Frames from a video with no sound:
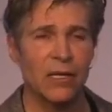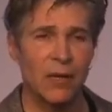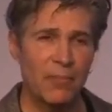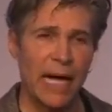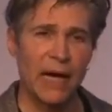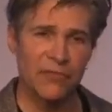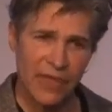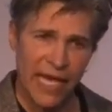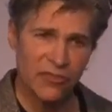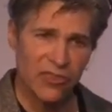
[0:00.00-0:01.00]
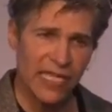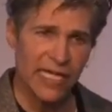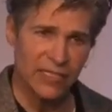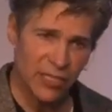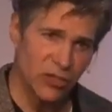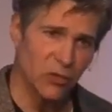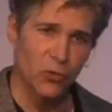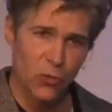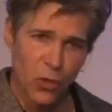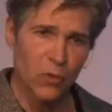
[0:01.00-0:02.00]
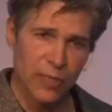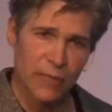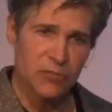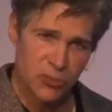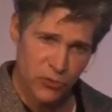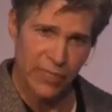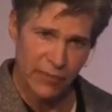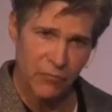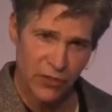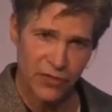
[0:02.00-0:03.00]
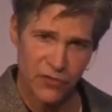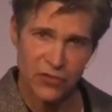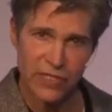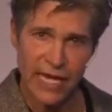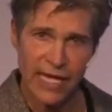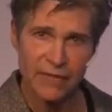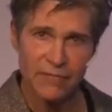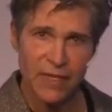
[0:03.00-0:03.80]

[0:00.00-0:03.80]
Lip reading: about that thing that you're rowing upstream with, okay?